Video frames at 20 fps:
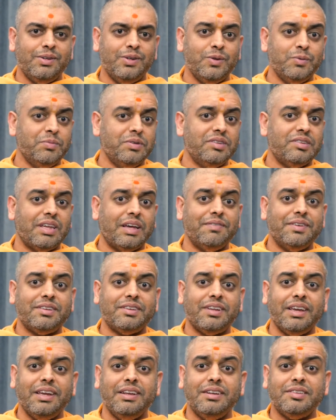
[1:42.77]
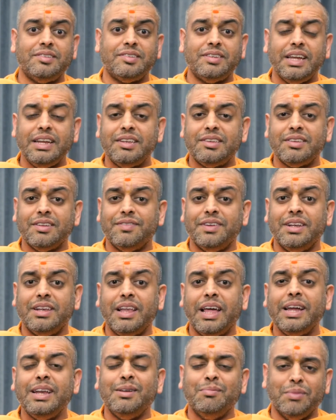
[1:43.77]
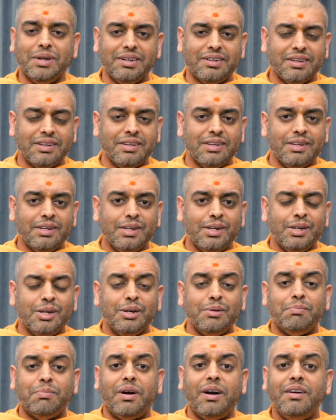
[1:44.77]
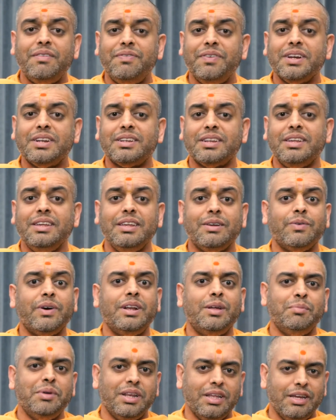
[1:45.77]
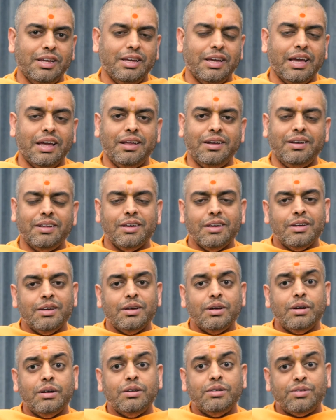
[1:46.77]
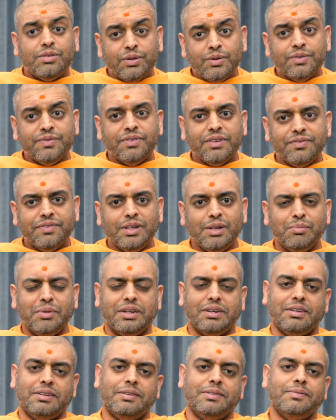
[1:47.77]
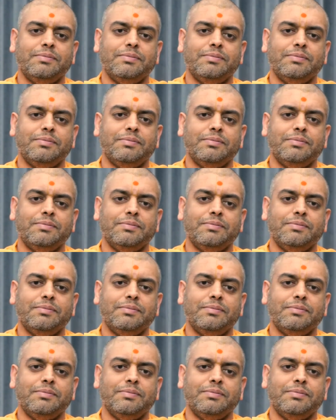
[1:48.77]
humans have attained states of enlightenment, perfect equanimity, and true fulfillment.